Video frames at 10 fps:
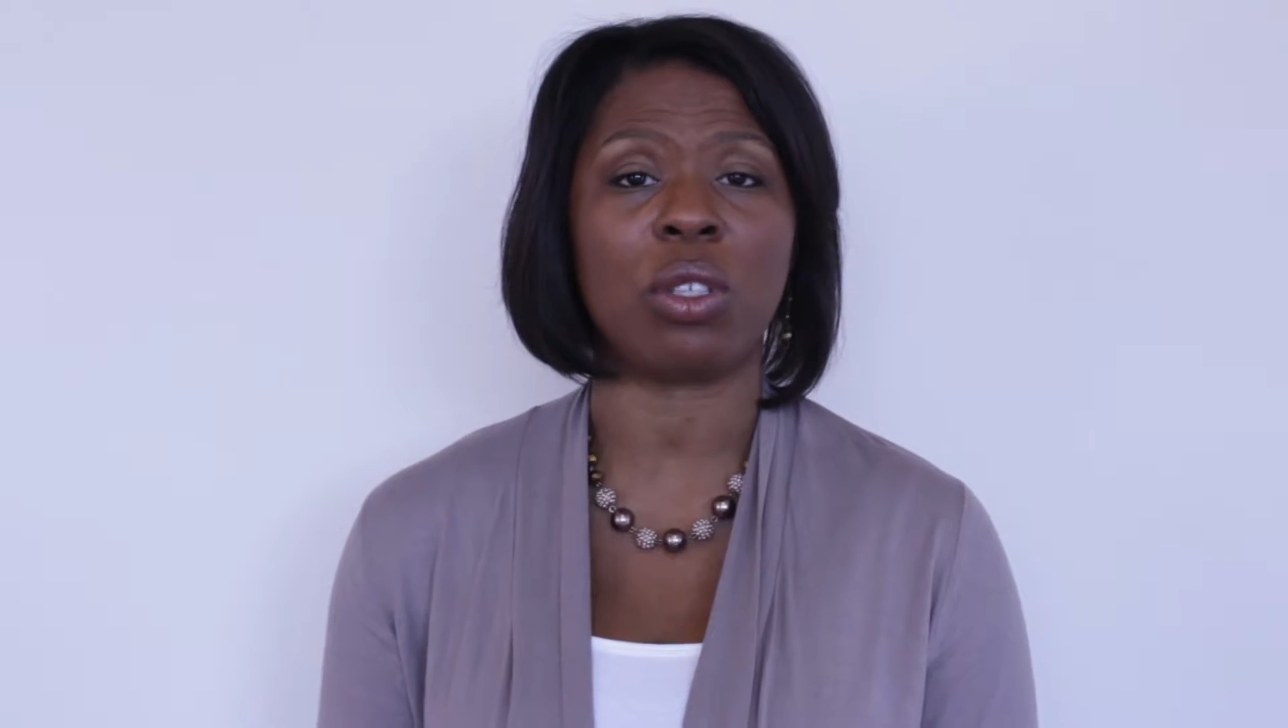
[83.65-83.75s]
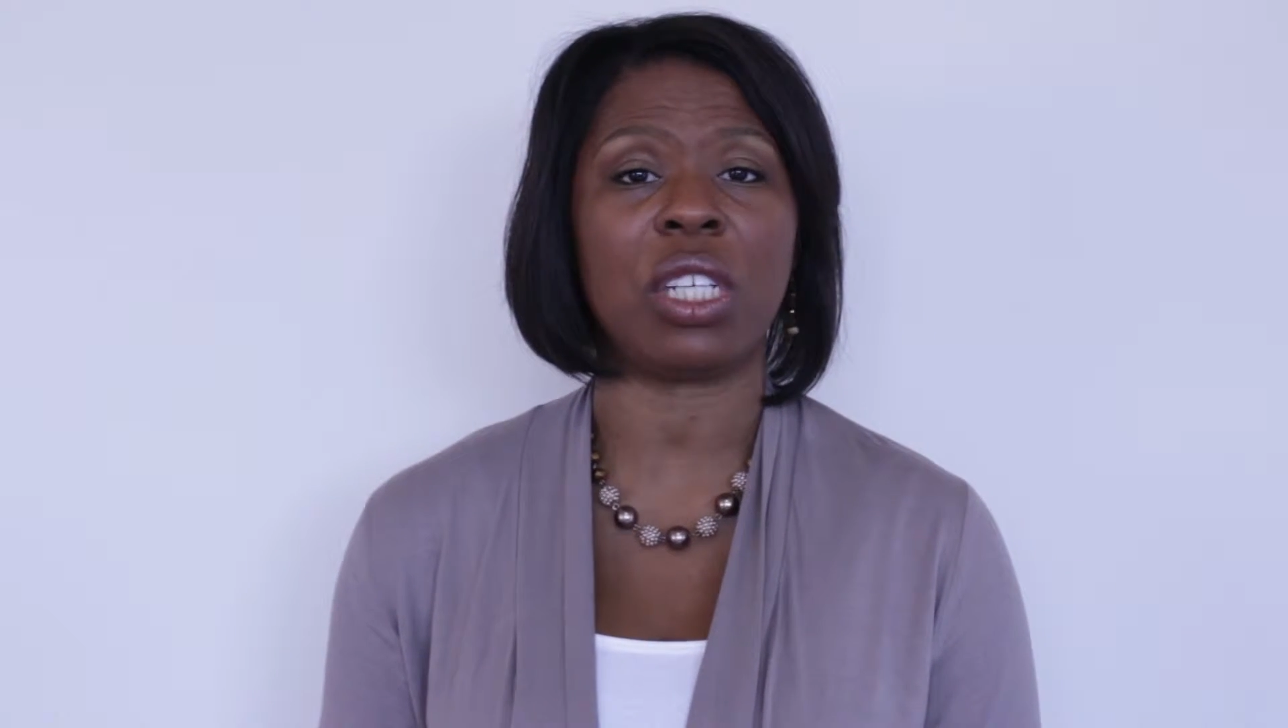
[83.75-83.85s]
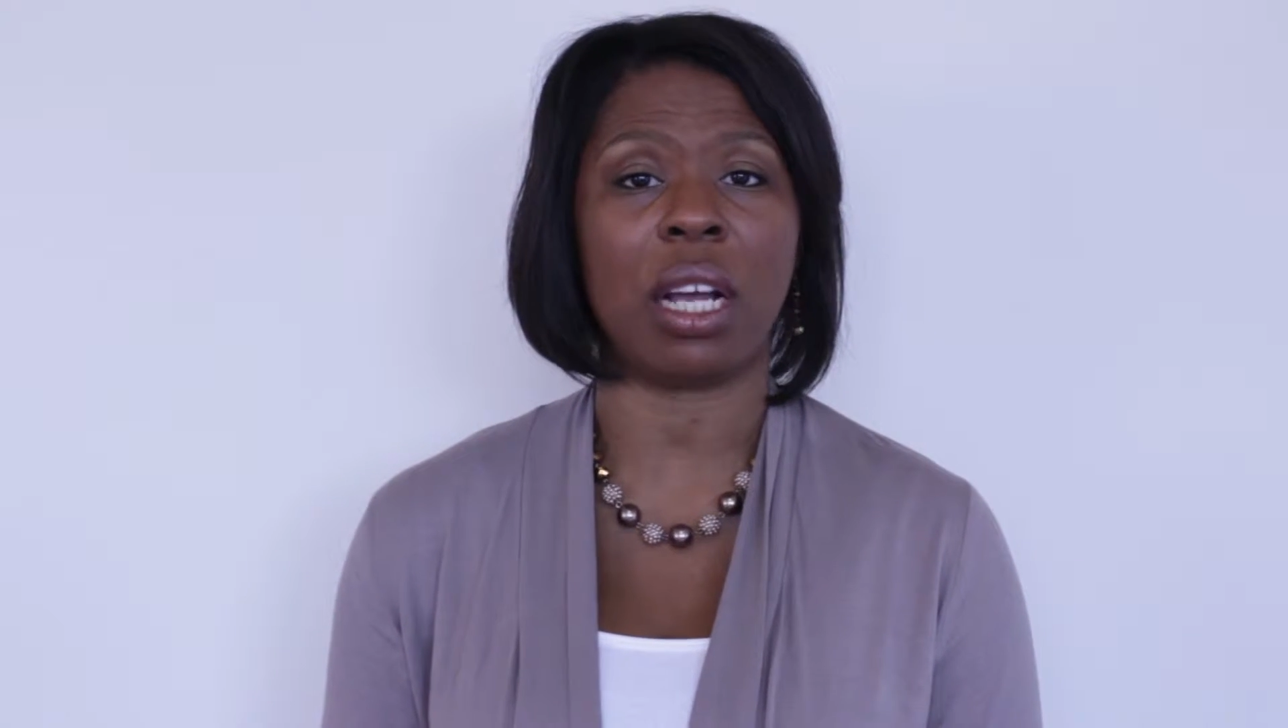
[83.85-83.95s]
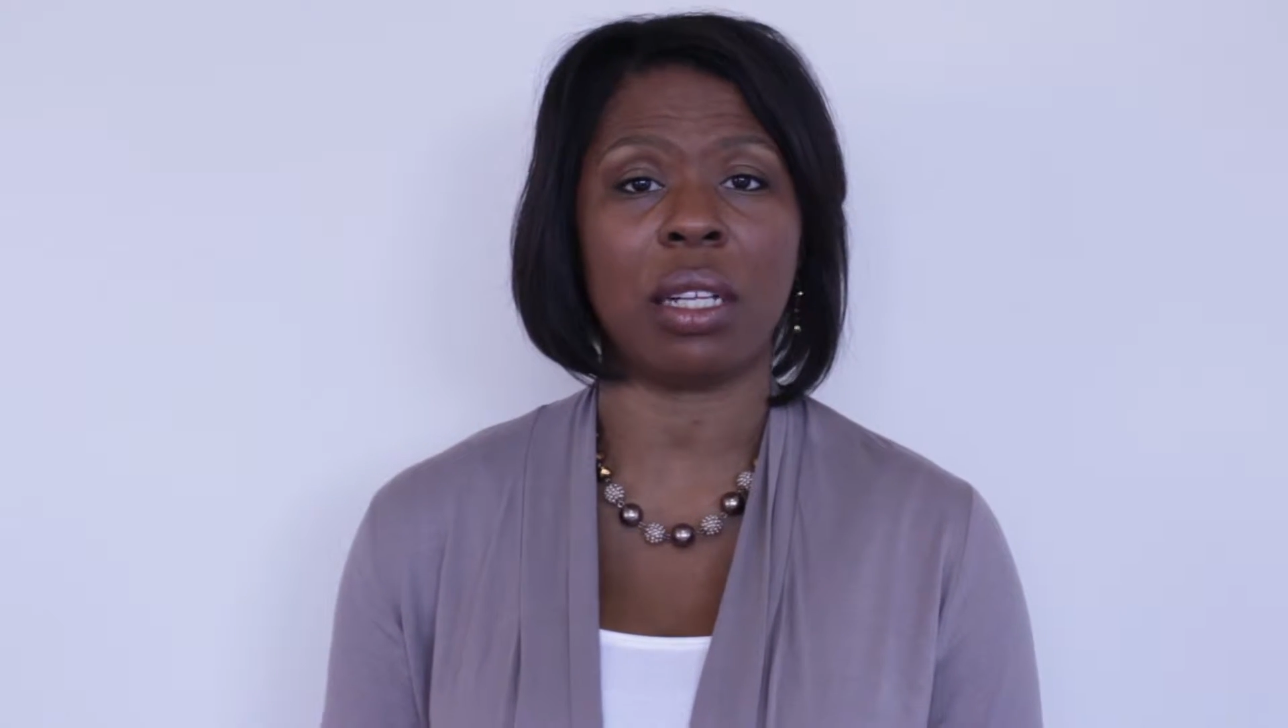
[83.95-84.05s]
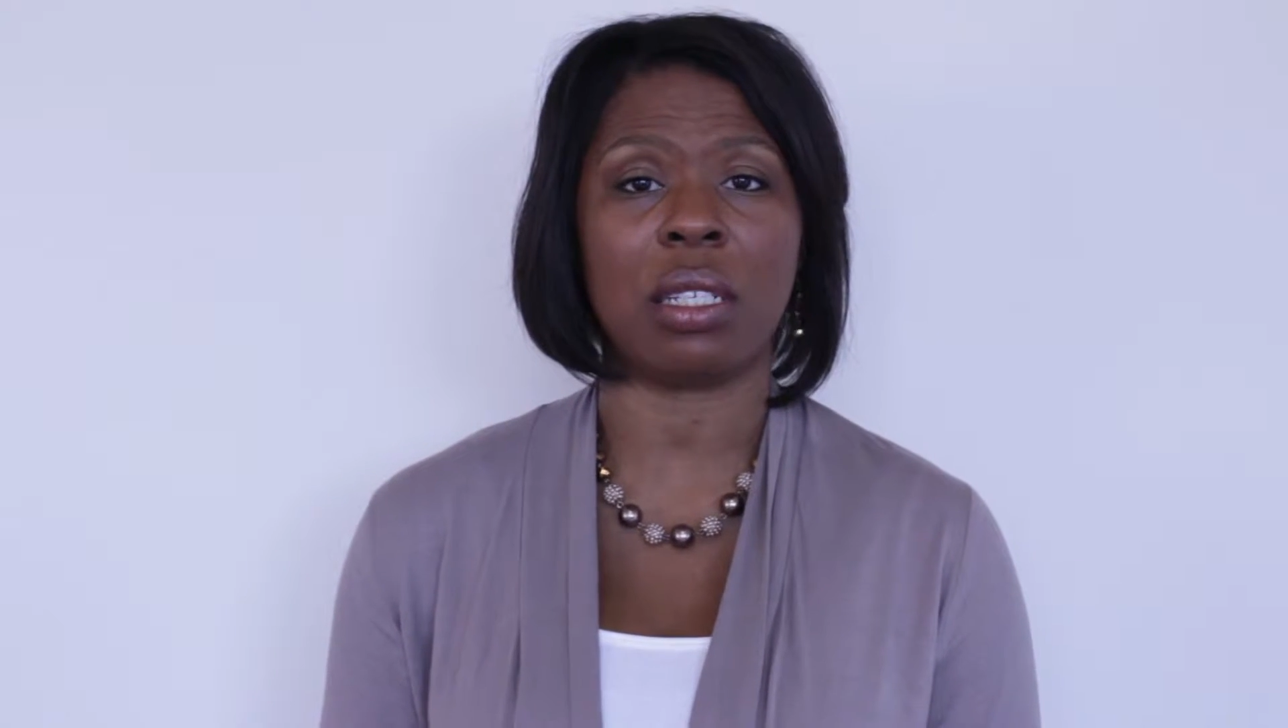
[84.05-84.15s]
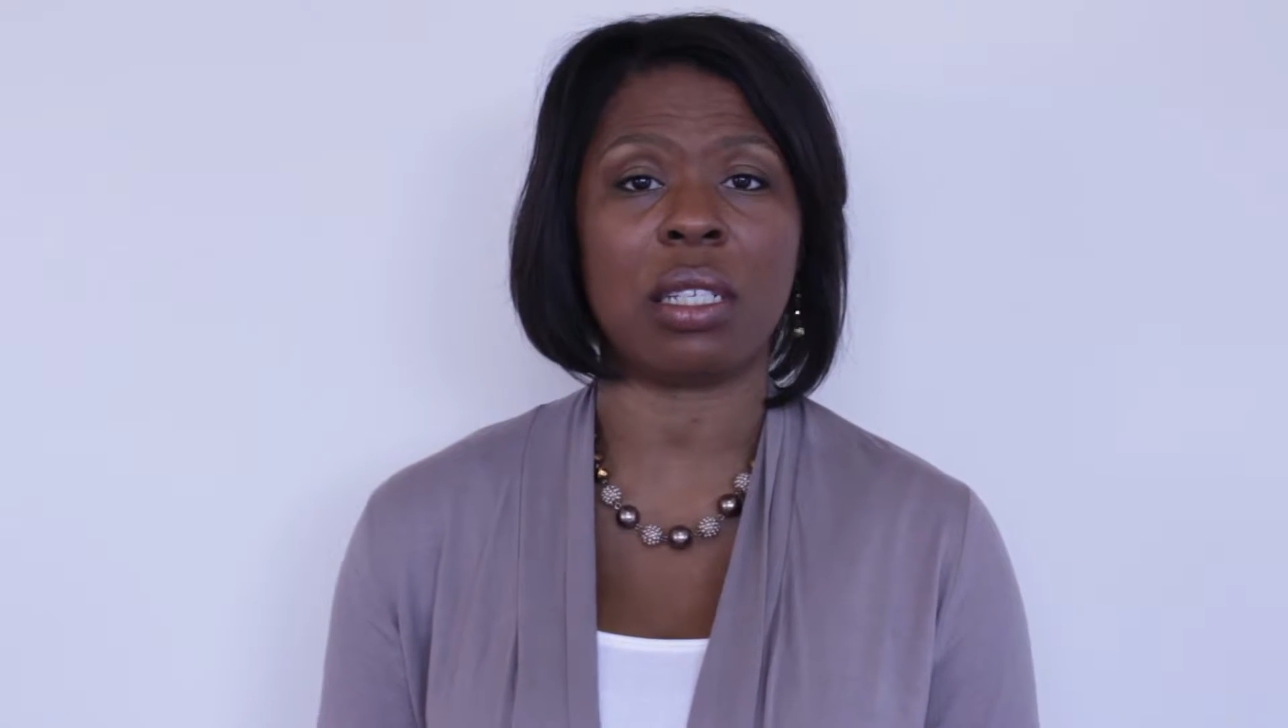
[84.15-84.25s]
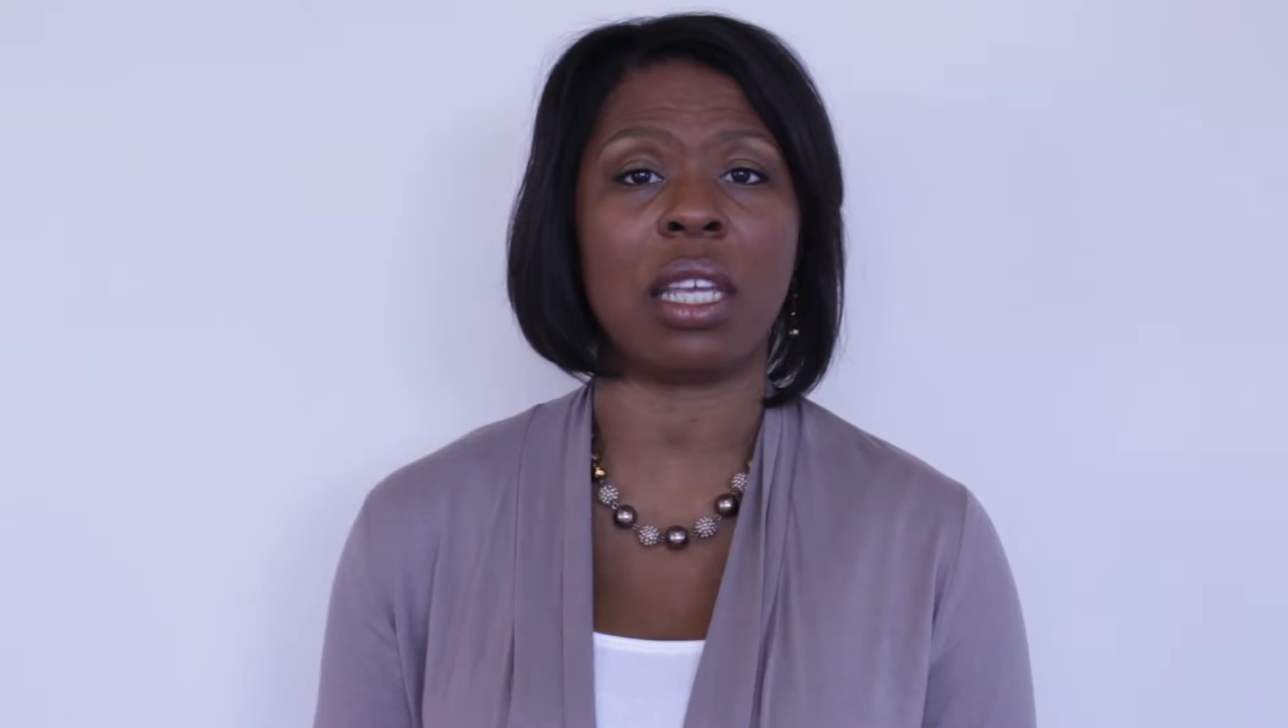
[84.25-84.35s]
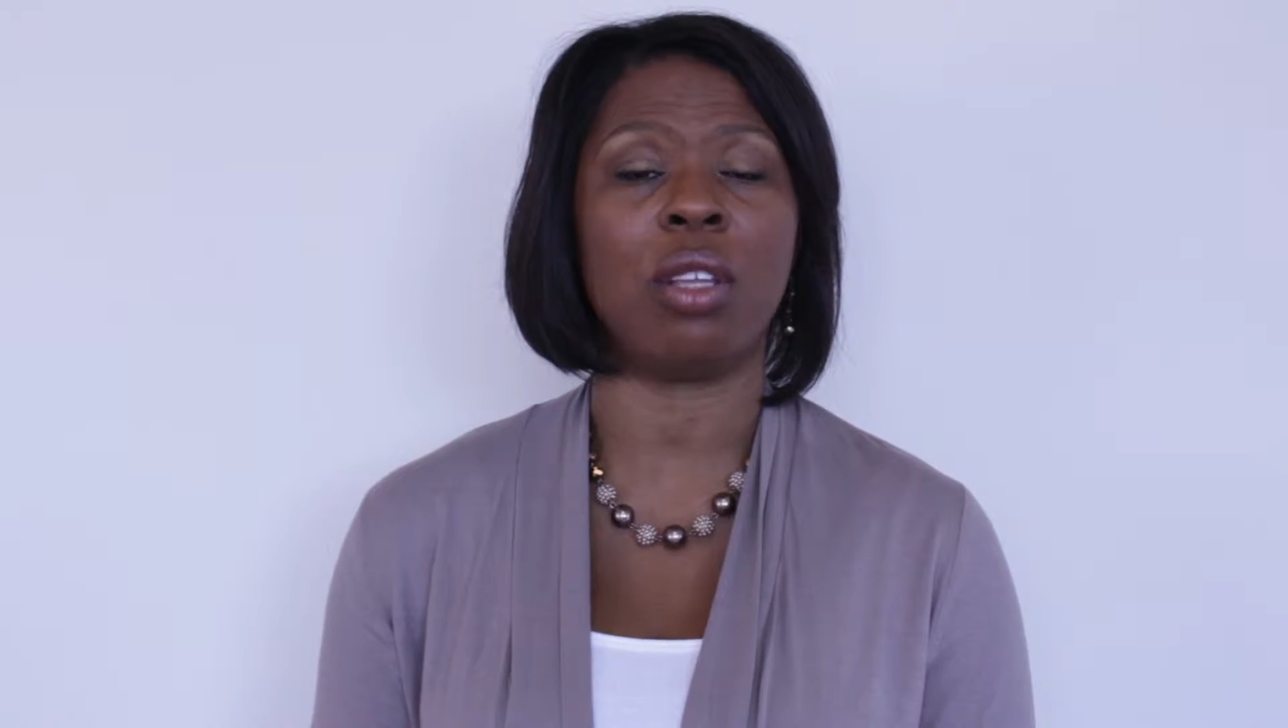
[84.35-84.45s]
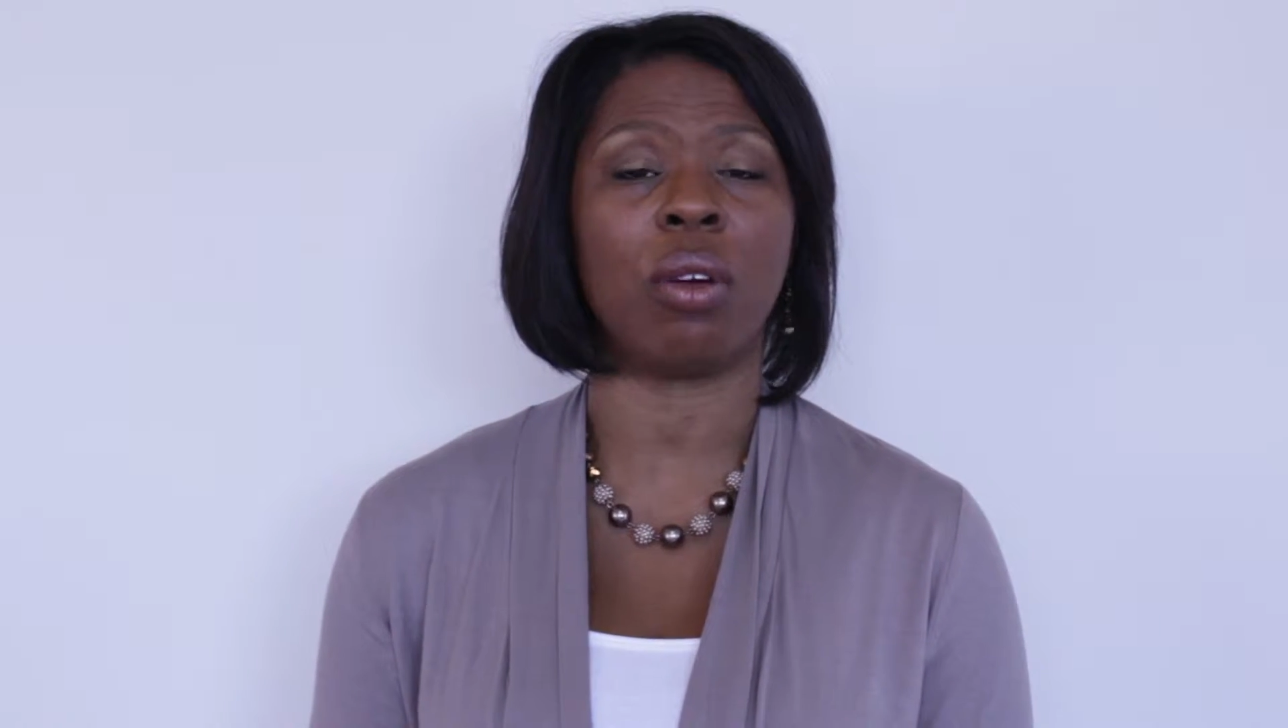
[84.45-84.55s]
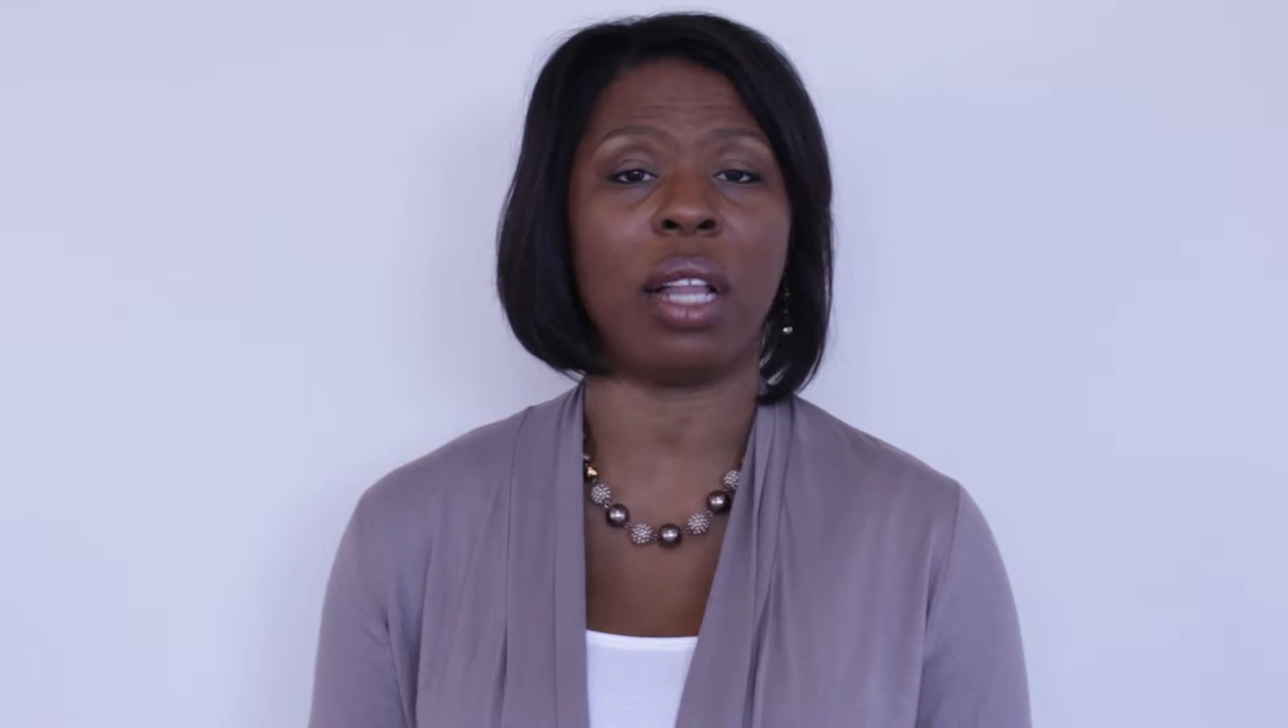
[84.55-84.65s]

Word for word: or challenges in their